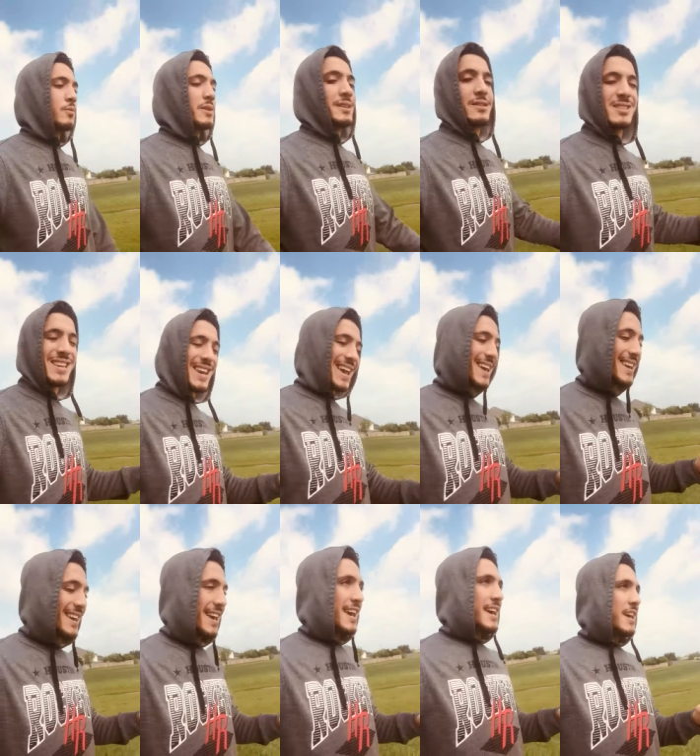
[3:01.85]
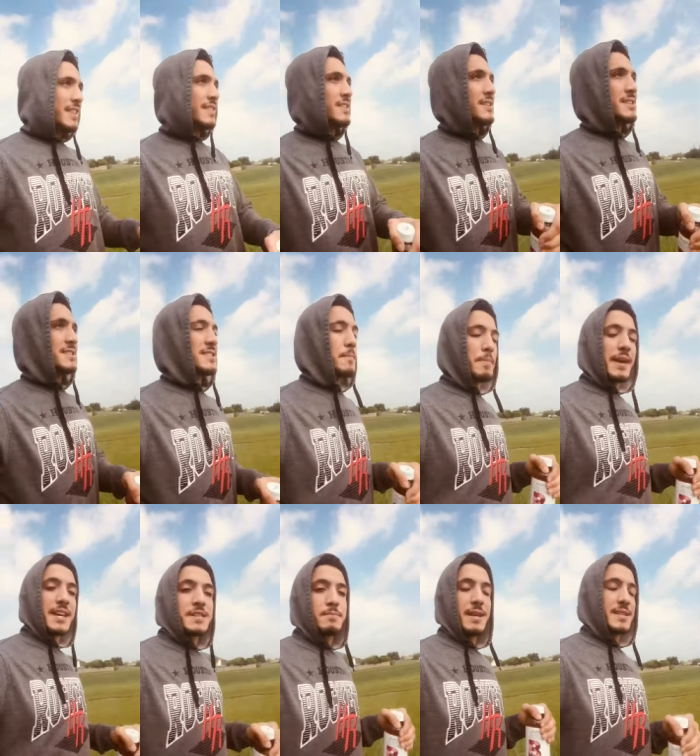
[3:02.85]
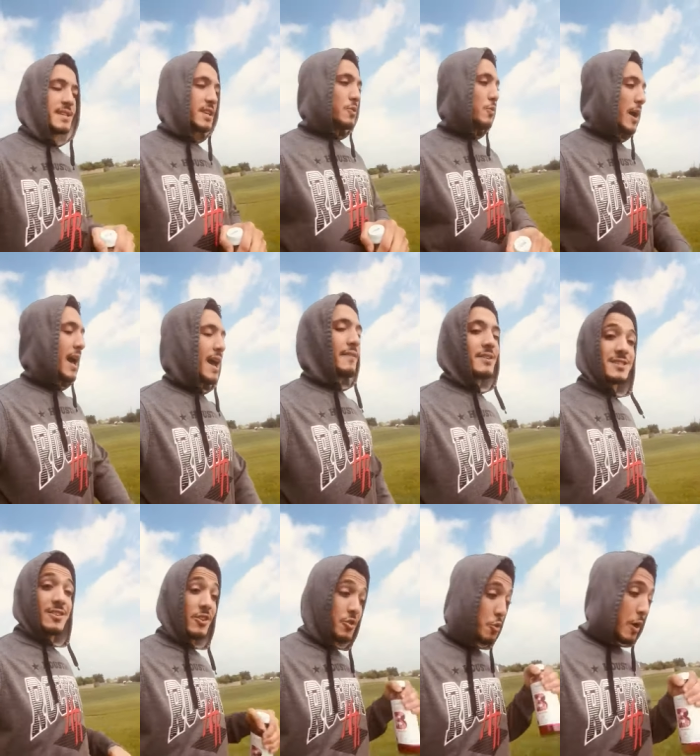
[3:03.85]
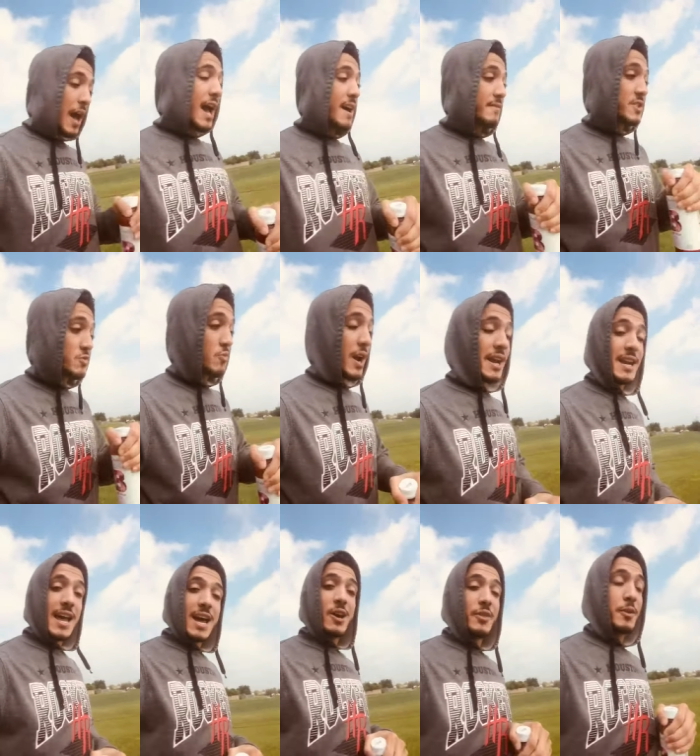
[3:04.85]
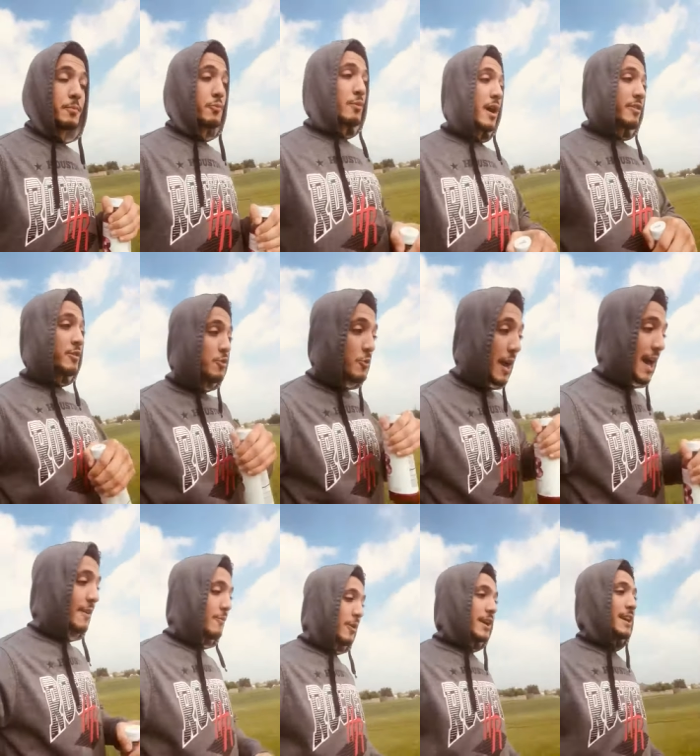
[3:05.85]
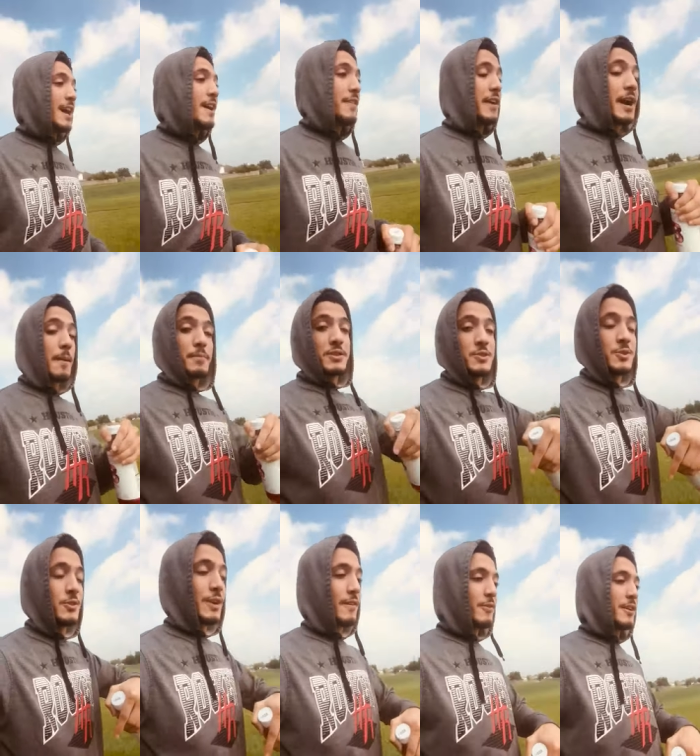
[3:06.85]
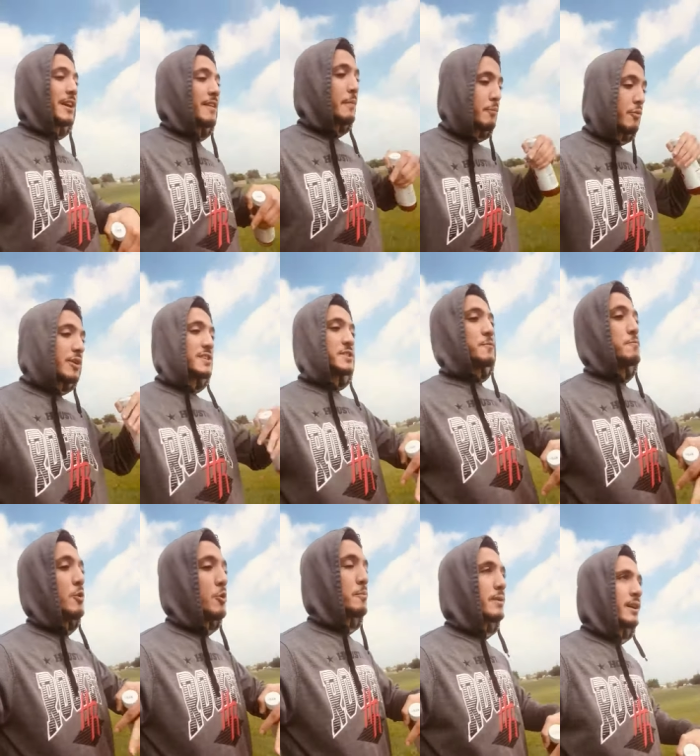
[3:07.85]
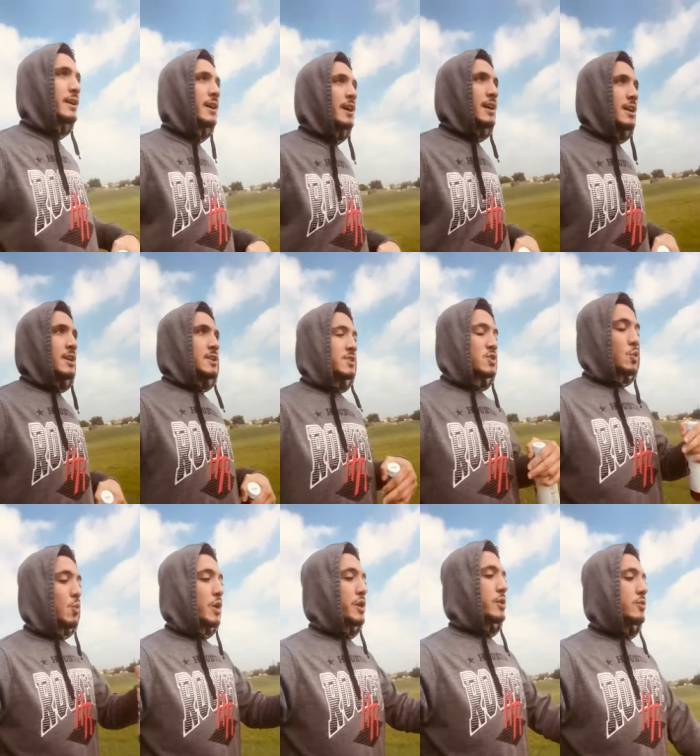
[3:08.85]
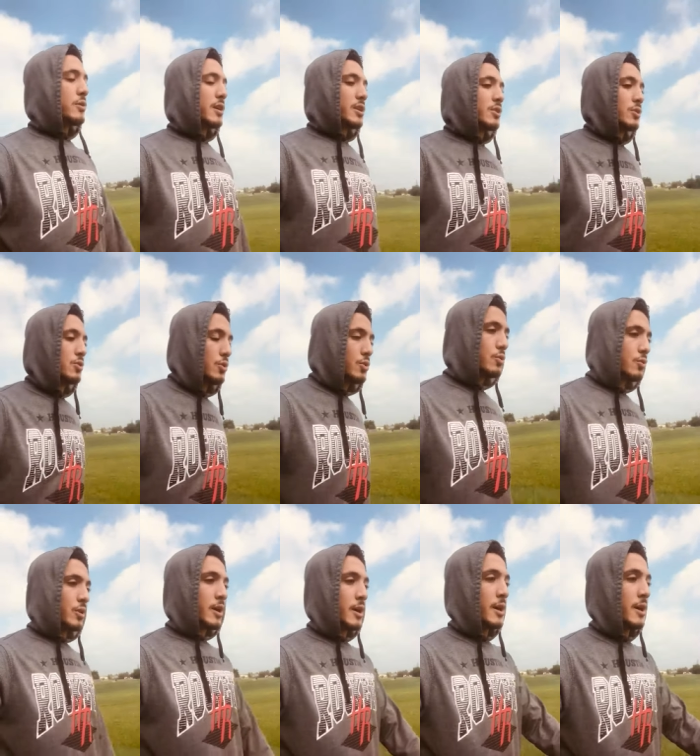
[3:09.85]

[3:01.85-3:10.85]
When today, it's the biggest blessing you have, because all you have is right now, the breath you have right now, that opportunity you have right now, the present moment. So what are you gonna do